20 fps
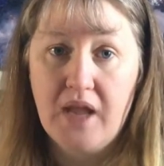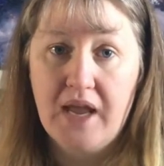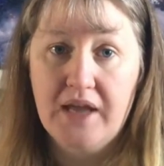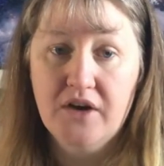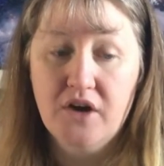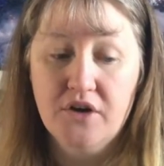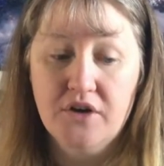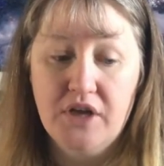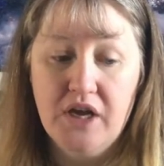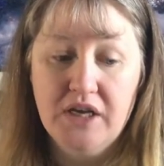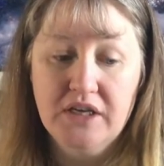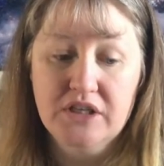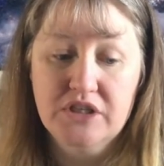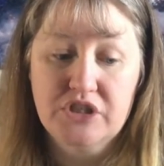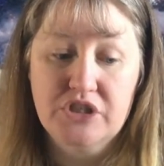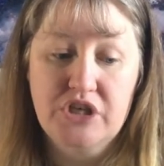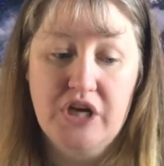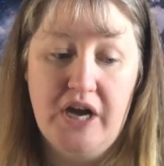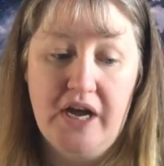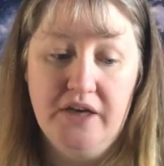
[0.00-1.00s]
and our
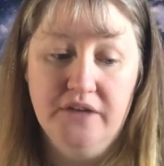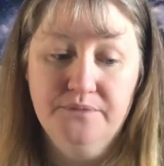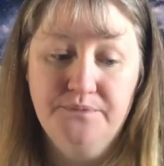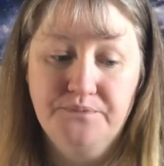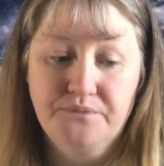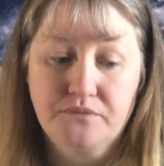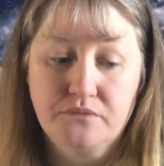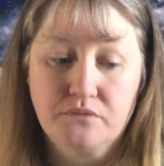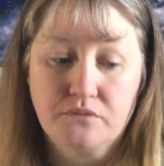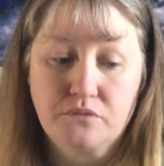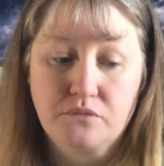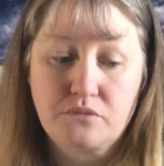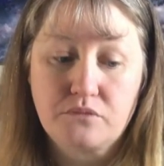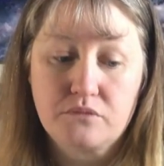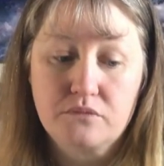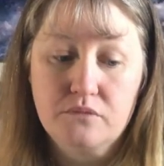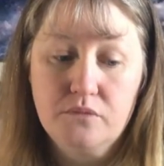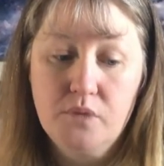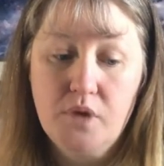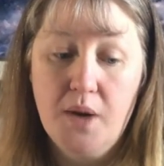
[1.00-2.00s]
youngest child,
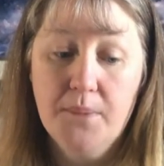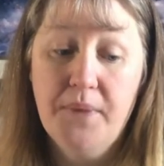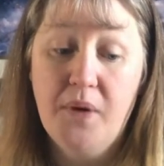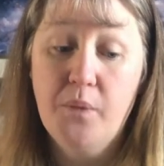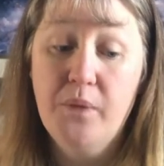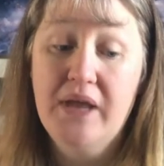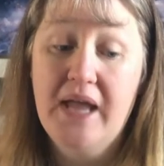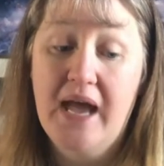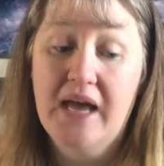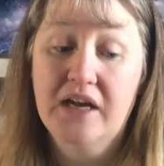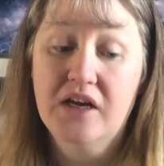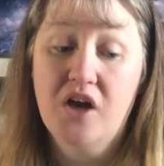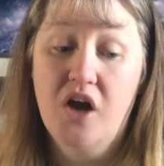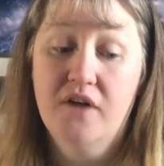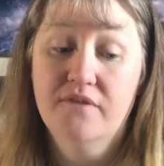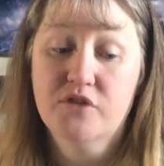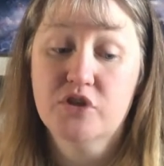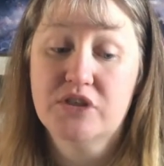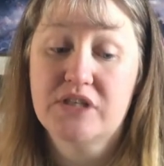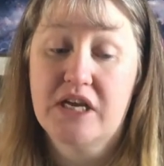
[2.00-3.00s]
but we had a
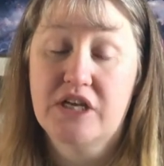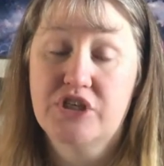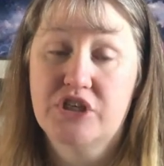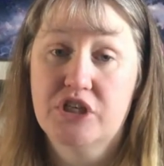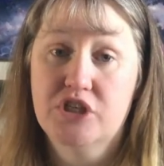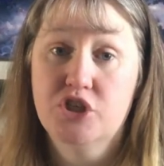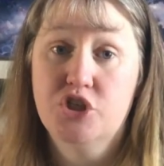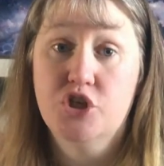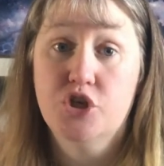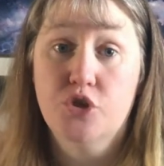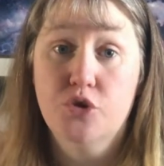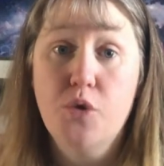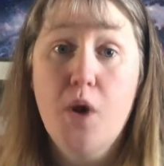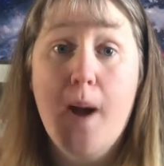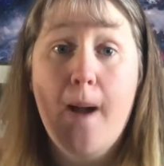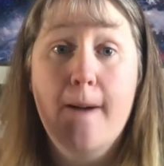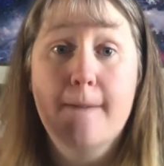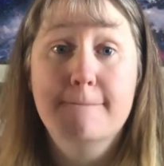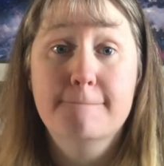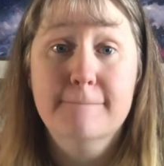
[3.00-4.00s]
conversation
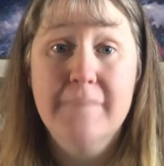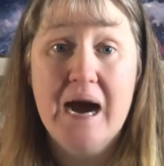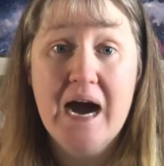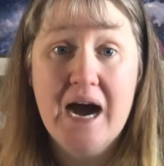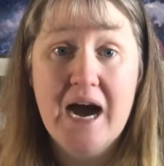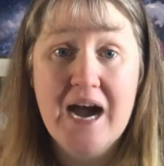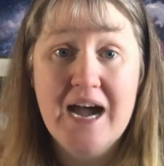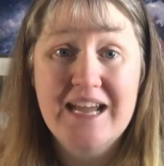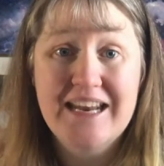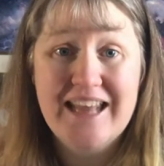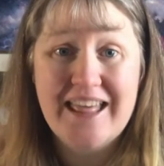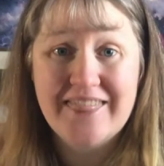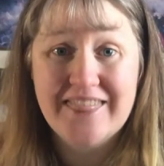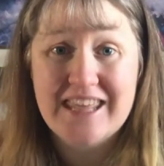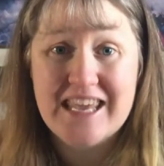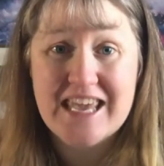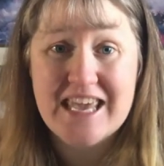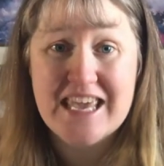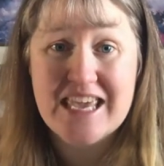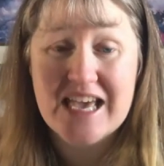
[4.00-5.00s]
to mind
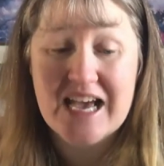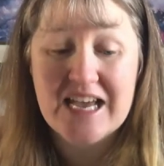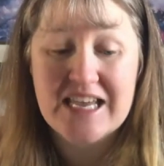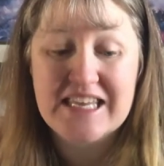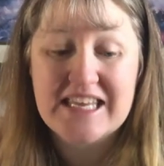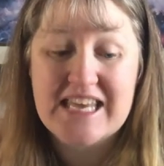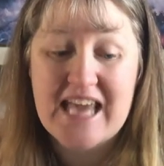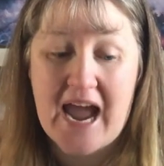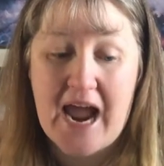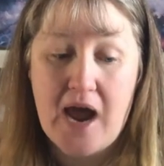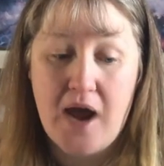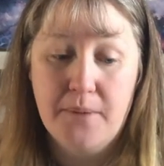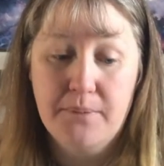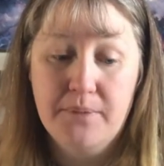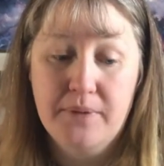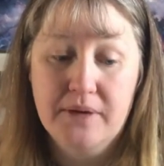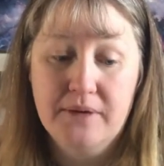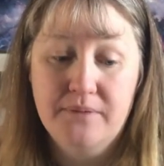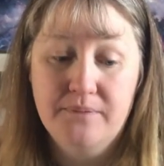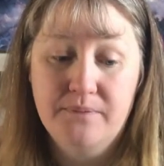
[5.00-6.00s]
the gap,
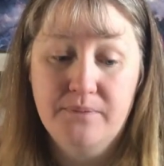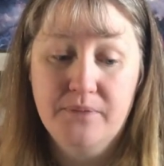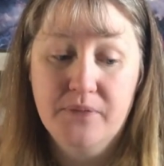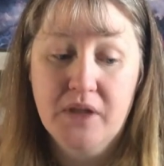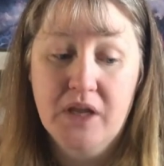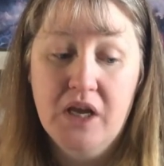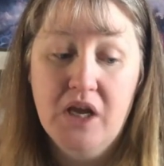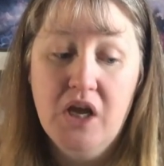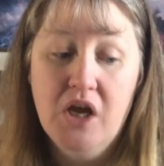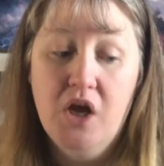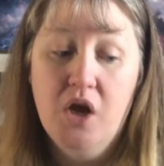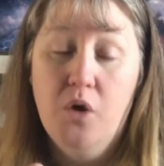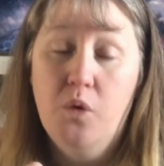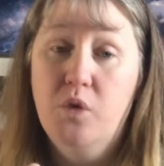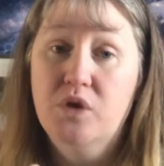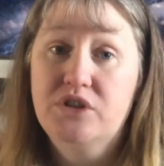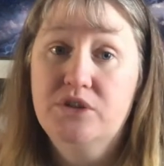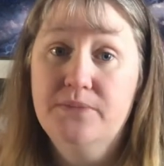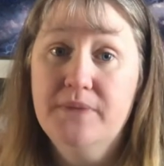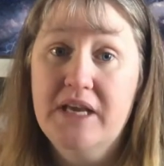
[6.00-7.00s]

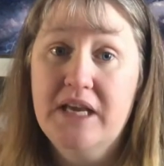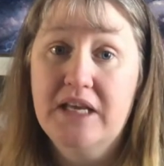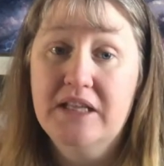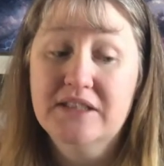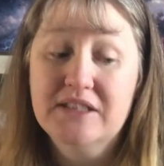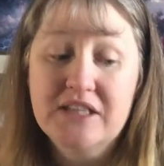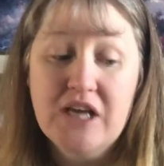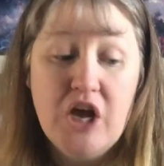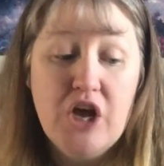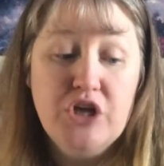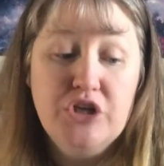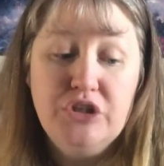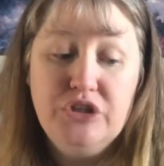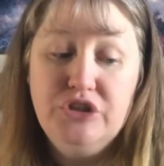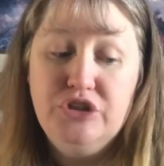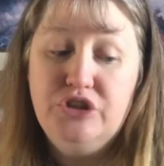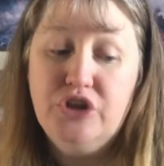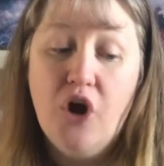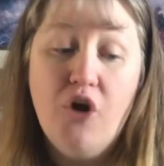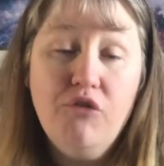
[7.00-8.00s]
which means
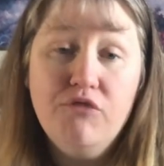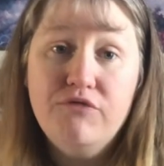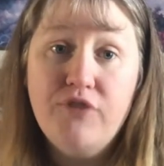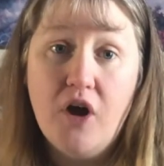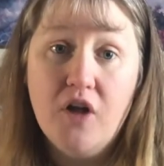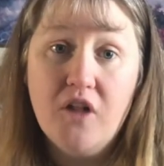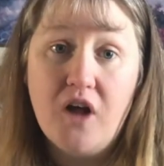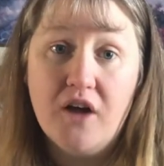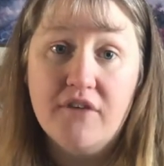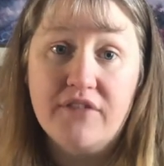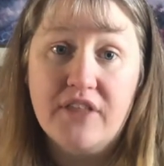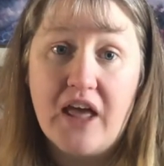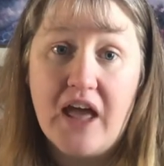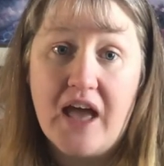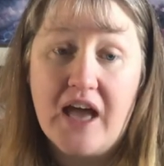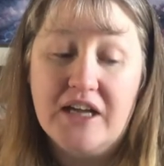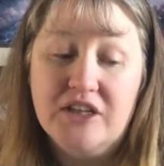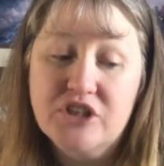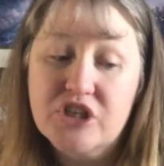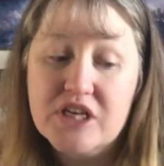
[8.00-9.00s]
don't fall off the
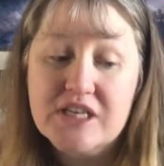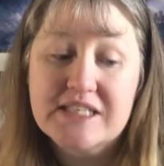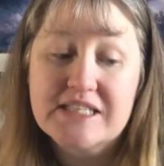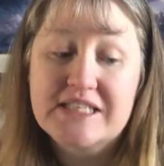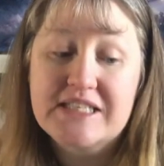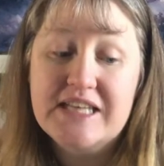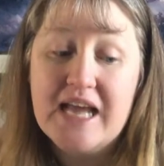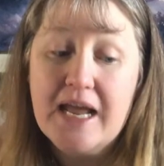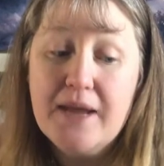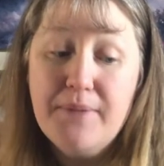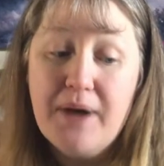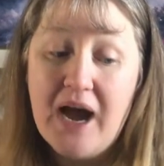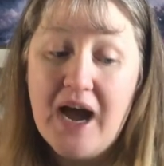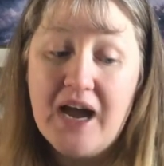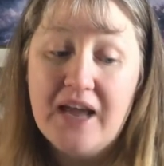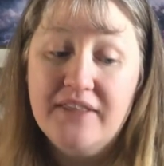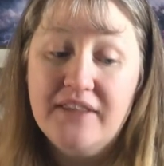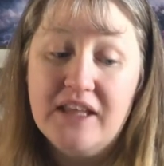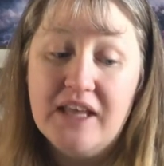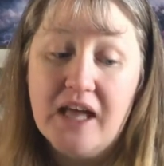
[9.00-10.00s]
edge, stay
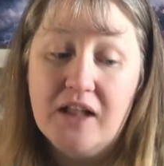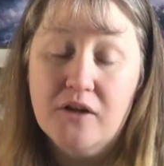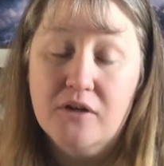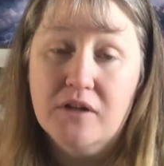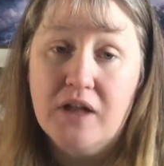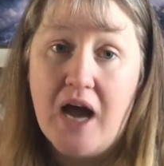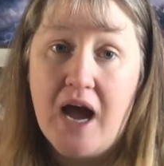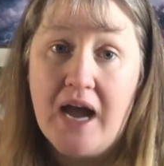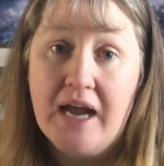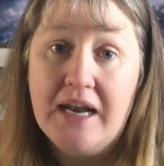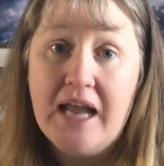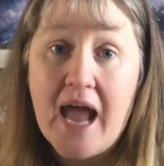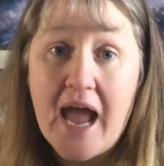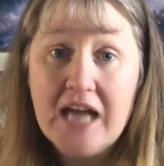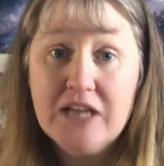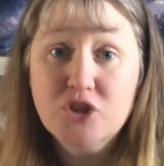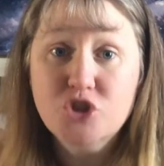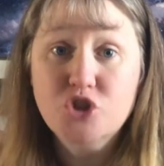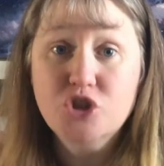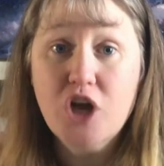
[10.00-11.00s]
behind the yellow line,
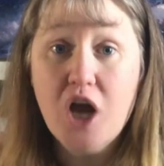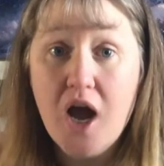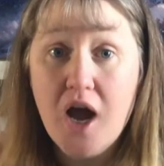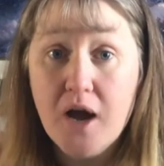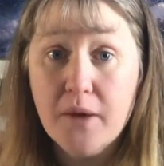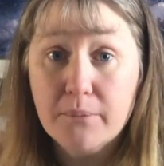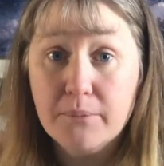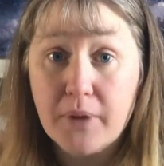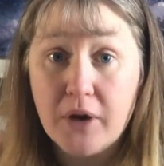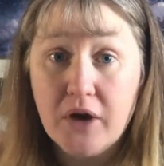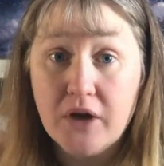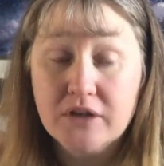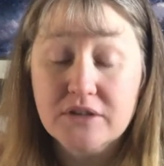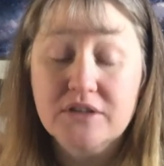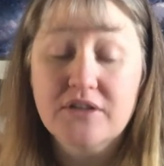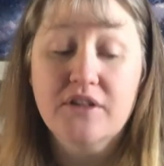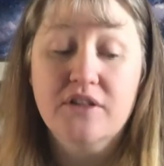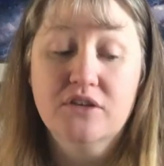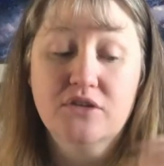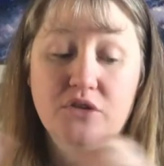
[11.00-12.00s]
and jump
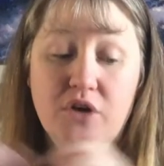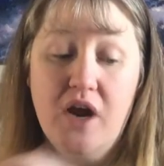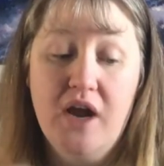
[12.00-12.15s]
onto the